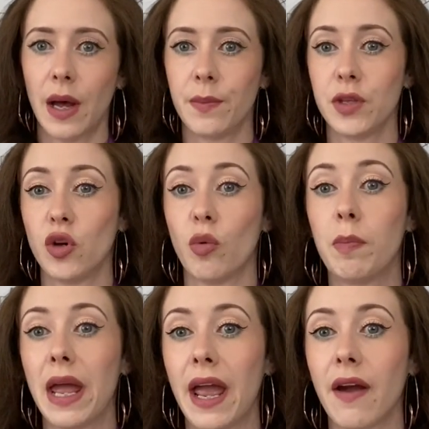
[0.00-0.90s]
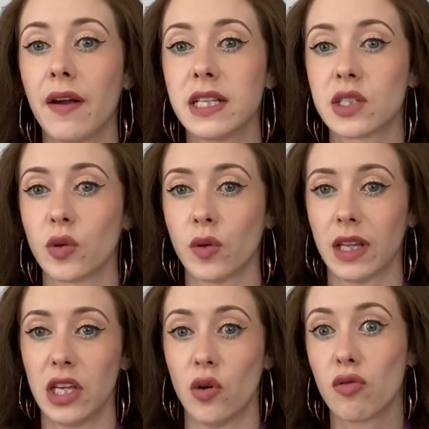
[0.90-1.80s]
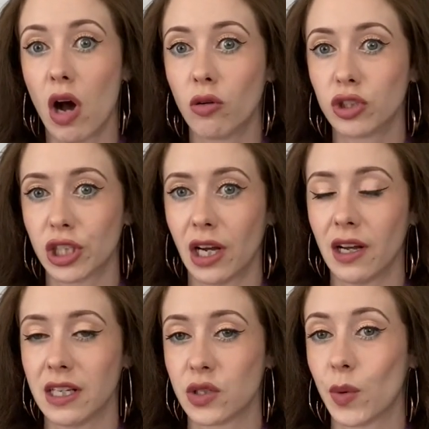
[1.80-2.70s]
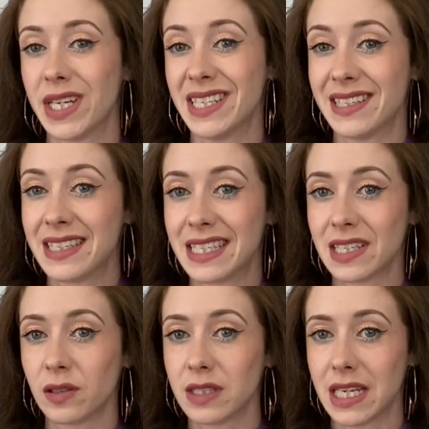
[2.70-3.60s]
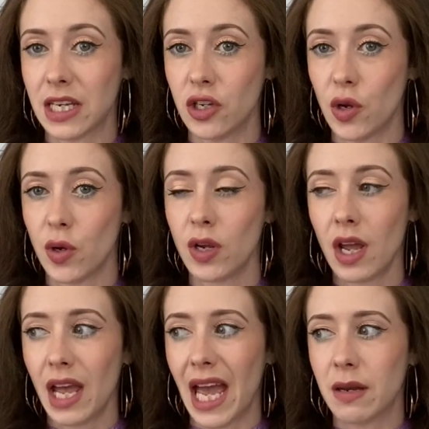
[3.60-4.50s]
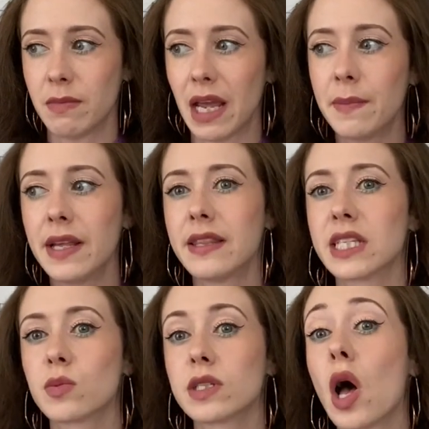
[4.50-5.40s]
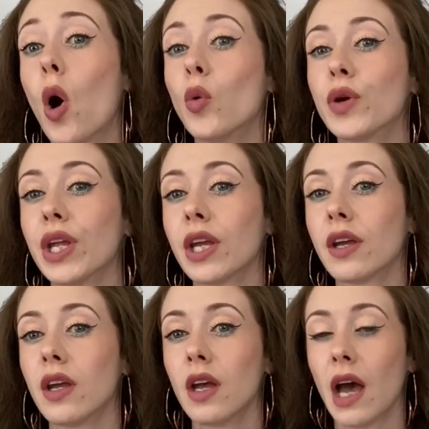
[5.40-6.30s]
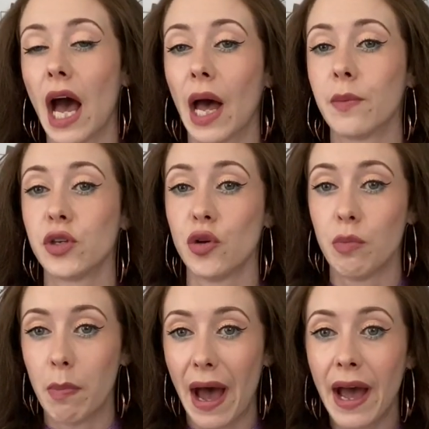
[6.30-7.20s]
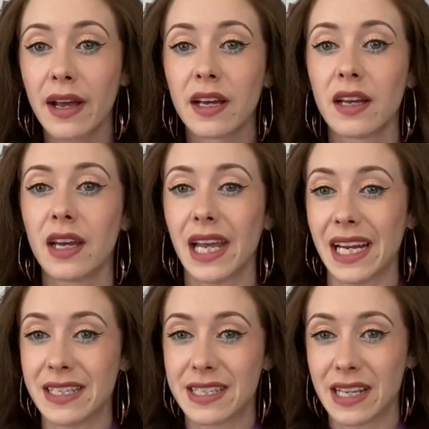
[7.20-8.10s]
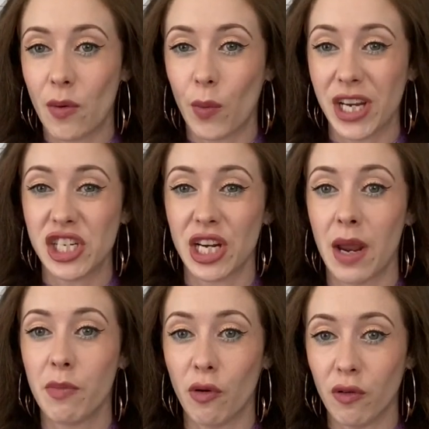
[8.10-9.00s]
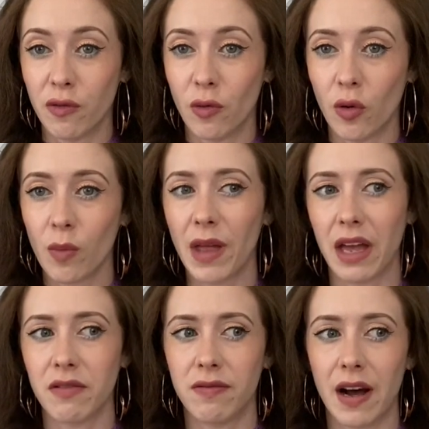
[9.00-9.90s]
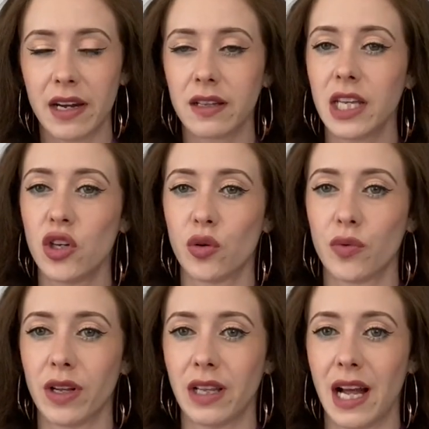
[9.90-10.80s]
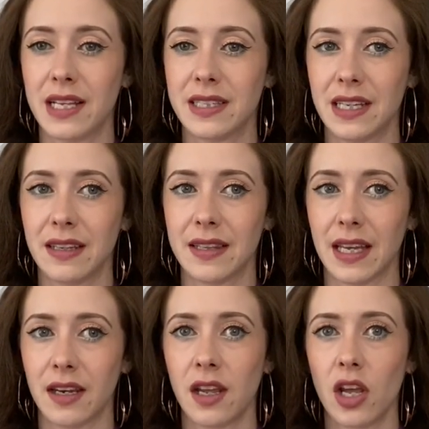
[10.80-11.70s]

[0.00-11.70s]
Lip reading: your parents or that your culture has always instilled in you, and maybe this was holding you back in some way, shape, or form. And finally, you're realizing that,